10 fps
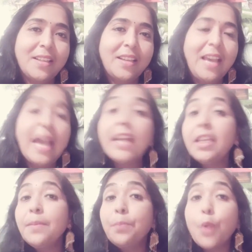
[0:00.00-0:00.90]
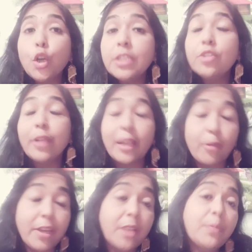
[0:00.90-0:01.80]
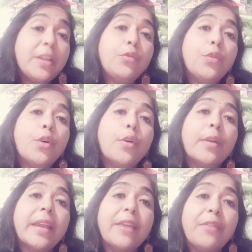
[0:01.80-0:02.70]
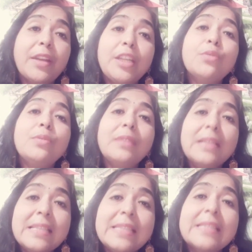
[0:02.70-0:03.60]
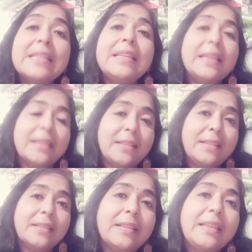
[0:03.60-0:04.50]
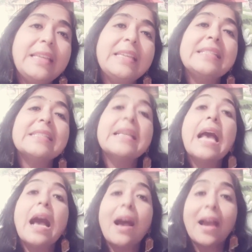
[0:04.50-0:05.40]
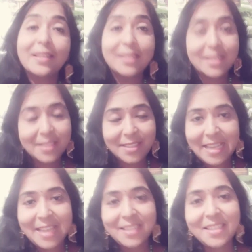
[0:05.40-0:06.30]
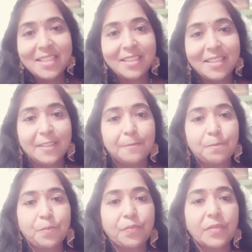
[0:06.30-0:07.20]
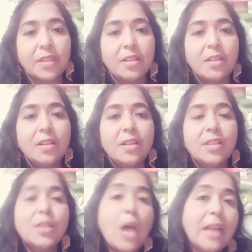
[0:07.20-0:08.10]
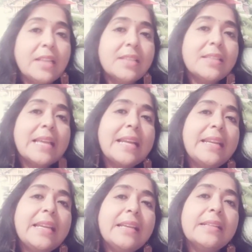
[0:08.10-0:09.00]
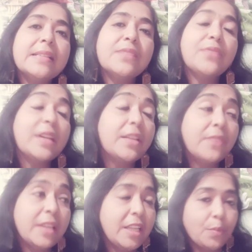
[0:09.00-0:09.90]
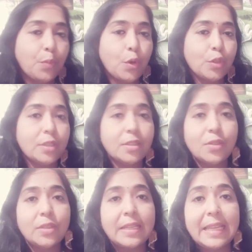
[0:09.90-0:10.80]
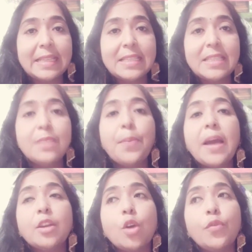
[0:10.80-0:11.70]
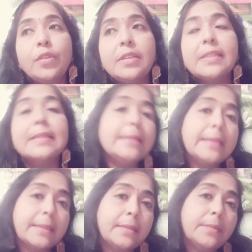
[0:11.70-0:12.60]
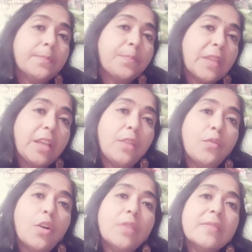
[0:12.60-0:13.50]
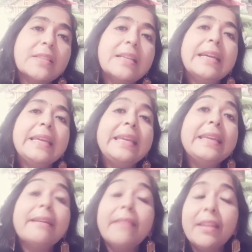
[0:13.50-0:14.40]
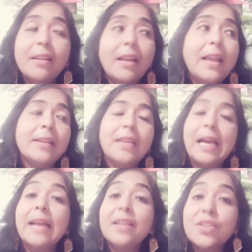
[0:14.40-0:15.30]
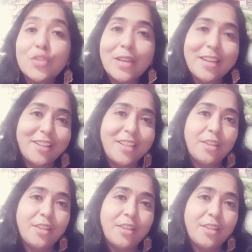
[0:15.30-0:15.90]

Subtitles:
An important requirement for effective listening is understanding. So understanding is very, very important. So the next part of listening involves hearing and understanding.